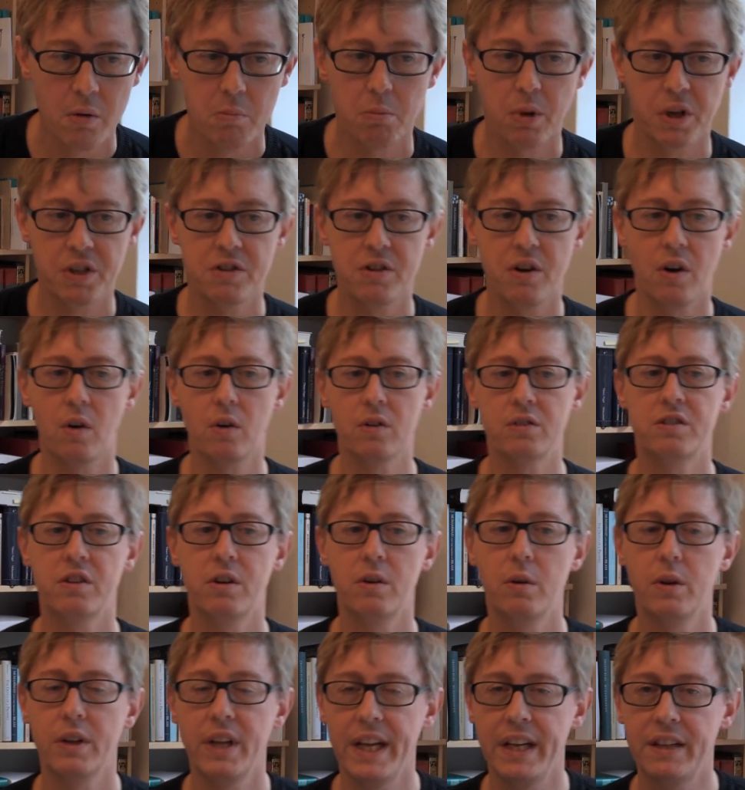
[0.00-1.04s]
But she
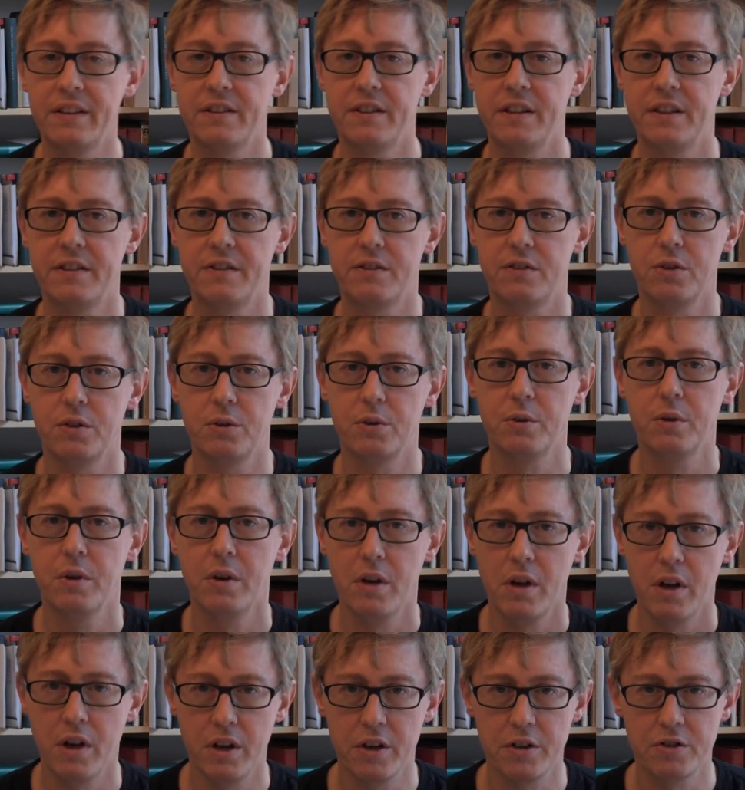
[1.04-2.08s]
also links it to
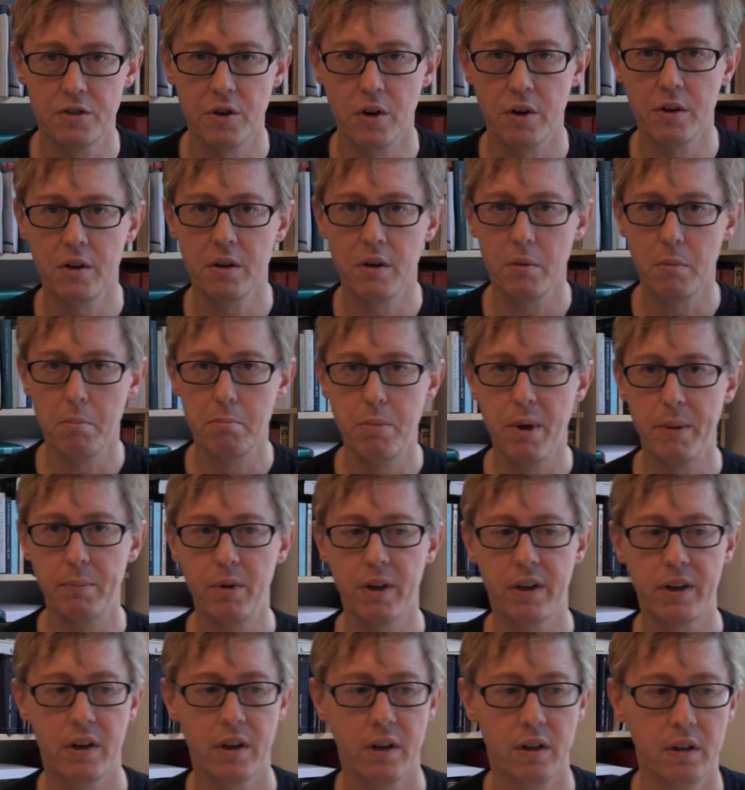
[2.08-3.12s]
certain
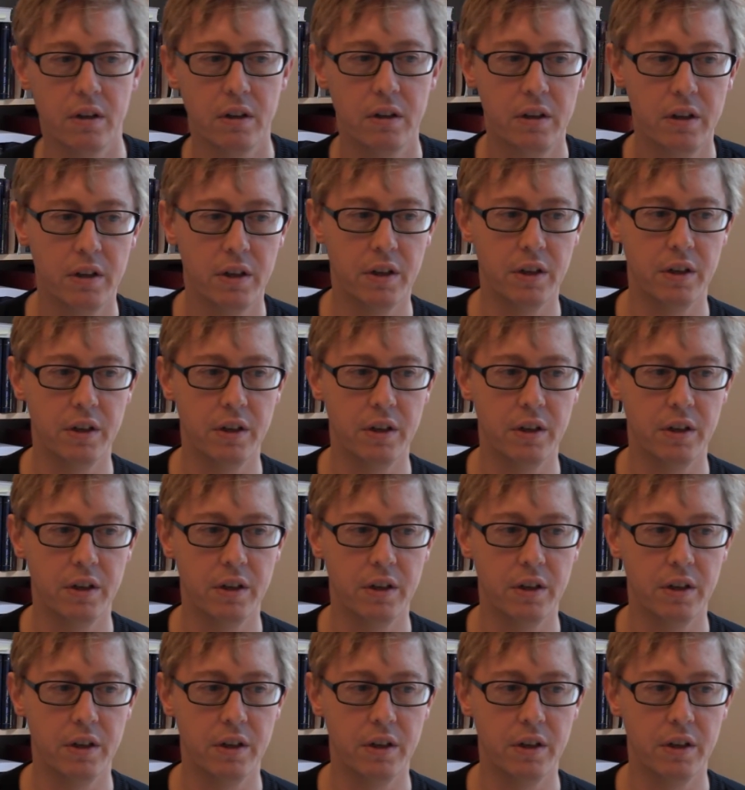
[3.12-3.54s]
biblical